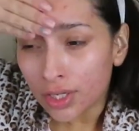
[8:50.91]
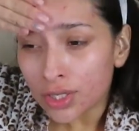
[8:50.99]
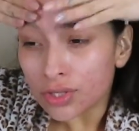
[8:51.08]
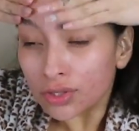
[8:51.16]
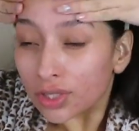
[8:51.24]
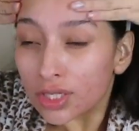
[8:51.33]

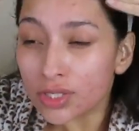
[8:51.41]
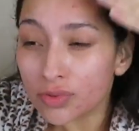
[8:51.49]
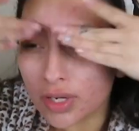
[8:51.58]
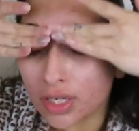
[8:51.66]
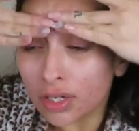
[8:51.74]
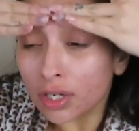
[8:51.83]
So this
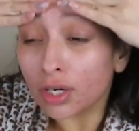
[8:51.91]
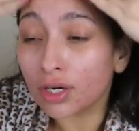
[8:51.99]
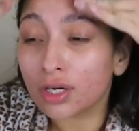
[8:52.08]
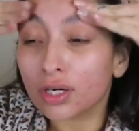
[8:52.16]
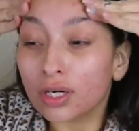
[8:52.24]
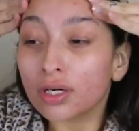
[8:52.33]
way
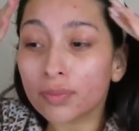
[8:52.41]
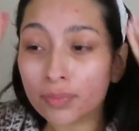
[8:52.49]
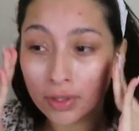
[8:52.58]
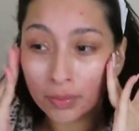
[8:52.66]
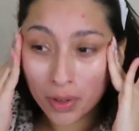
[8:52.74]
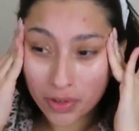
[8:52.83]
you're
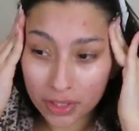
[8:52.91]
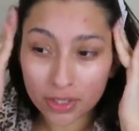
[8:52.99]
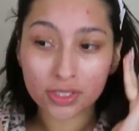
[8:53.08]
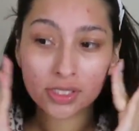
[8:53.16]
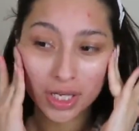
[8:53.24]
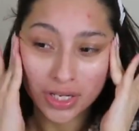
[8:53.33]
promoting
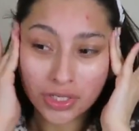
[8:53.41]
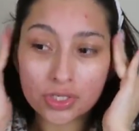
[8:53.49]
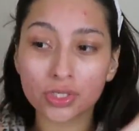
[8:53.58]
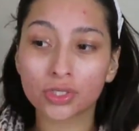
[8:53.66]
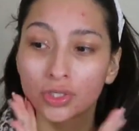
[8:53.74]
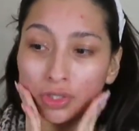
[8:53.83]
your
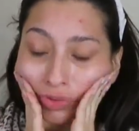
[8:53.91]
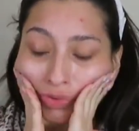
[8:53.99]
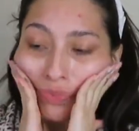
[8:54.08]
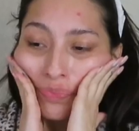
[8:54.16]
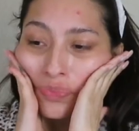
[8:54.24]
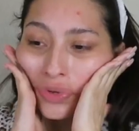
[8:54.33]
skin
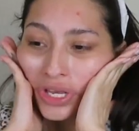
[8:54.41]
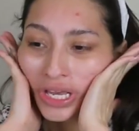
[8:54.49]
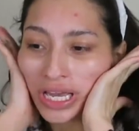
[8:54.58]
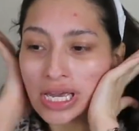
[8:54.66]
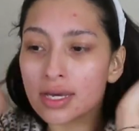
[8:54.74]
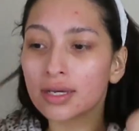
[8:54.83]
to
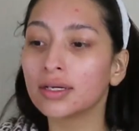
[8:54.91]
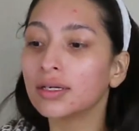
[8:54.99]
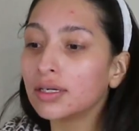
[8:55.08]
be